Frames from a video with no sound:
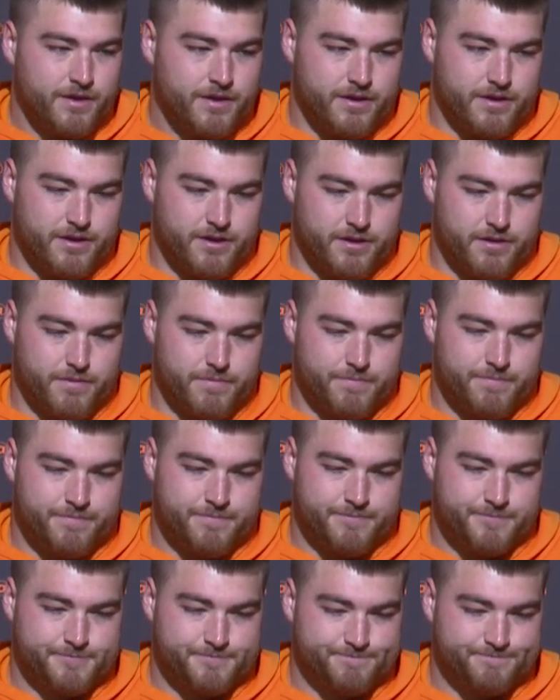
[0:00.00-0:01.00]

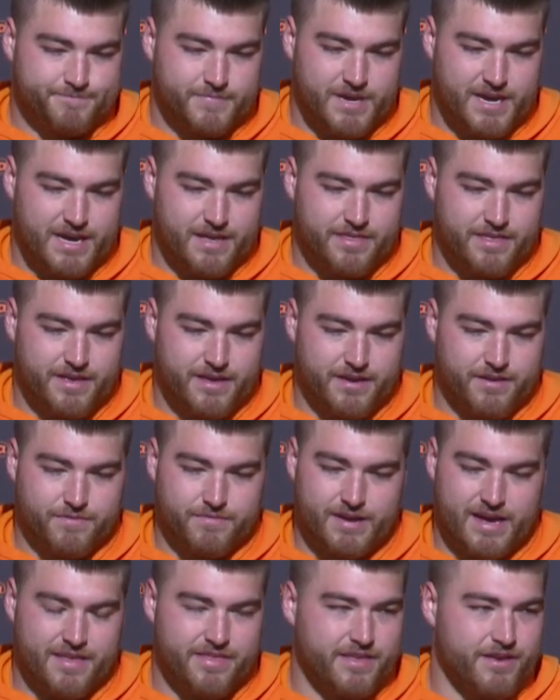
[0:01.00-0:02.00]
I think
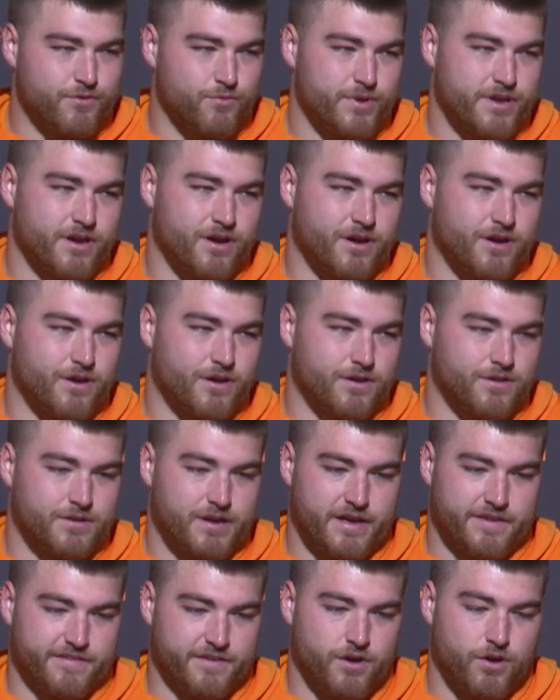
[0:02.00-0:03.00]
we all
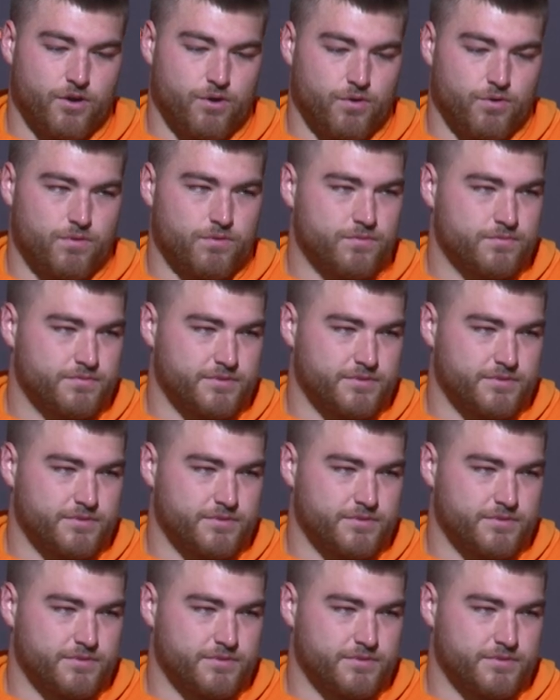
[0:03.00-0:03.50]
as a whole,